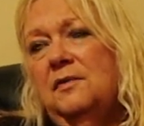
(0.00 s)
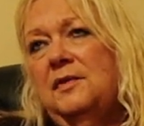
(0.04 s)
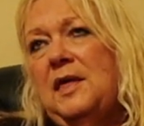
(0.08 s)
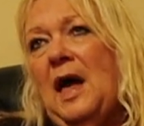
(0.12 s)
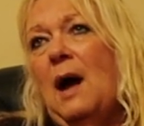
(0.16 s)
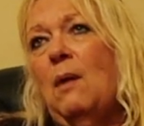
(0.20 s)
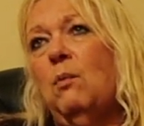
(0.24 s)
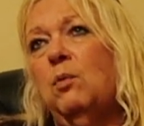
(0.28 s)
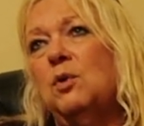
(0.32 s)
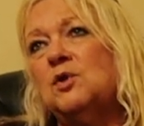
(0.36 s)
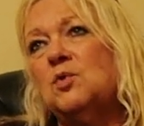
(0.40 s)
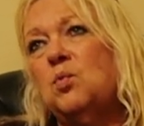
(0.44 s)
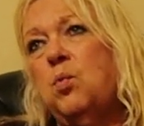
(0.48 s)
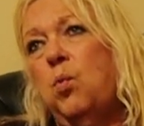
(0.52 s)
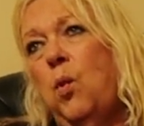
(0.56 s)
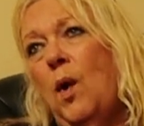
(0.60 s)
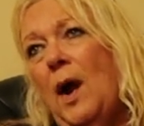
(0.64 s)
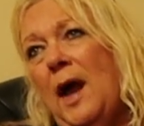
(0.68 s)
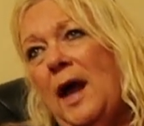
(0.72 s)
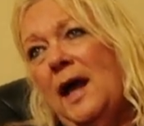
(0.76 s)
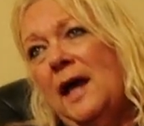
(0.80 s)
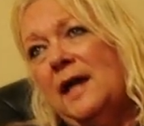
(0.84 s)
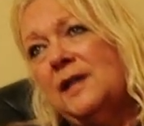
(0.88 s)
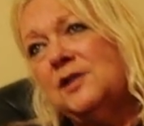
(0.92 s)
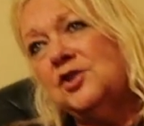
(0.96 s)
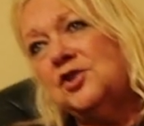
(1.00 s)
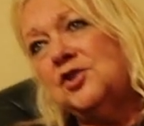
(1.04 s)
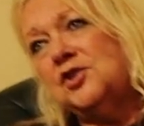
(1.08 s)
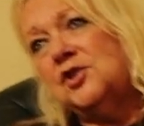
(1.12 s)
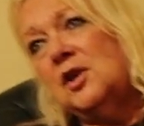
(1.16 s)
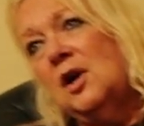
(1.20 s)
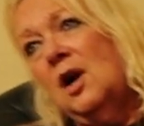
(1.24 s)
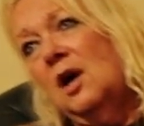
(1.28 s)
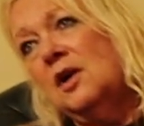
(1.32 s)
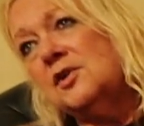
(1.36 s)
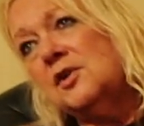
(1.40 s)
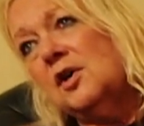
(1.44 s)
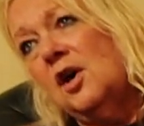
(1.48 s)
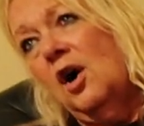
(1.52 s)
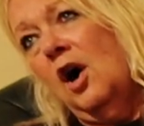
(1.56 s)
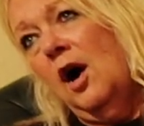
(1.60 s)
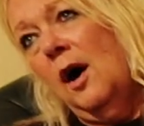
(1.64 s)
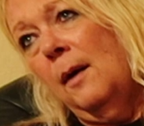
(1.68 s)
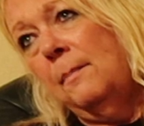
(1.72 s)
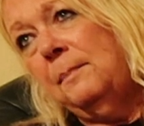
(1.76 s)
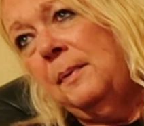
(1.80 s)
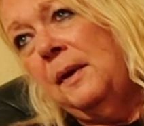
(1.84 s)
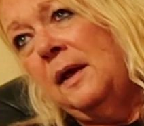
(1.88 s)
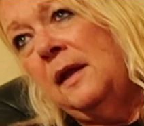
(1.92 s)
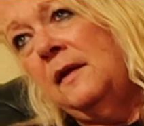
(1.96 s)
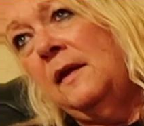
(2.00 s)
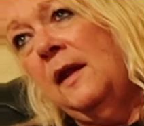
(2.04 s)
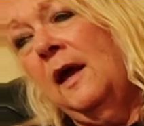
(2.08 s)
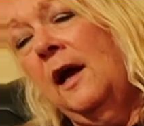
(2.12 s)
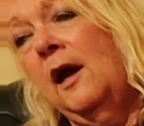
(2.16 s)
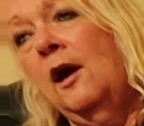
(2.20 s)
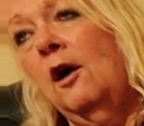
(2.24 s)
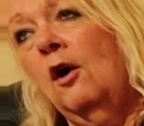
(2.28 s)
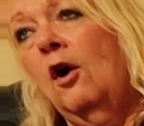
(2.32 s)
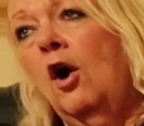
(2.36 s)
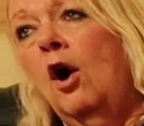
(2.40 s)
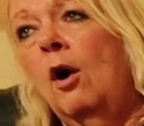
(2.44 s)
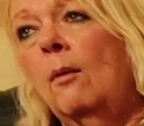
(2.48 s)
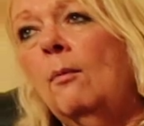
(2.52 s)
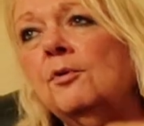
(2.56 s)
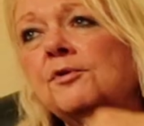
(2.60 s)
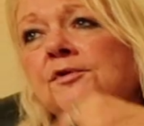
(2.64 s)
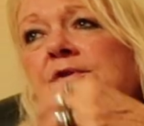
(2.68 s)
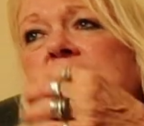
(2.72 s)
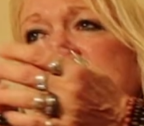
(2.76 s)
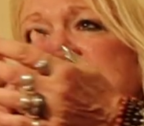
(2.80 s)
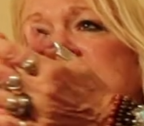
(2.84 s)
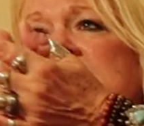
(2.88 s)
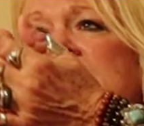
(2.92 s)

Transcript: that was wedged up in there, almost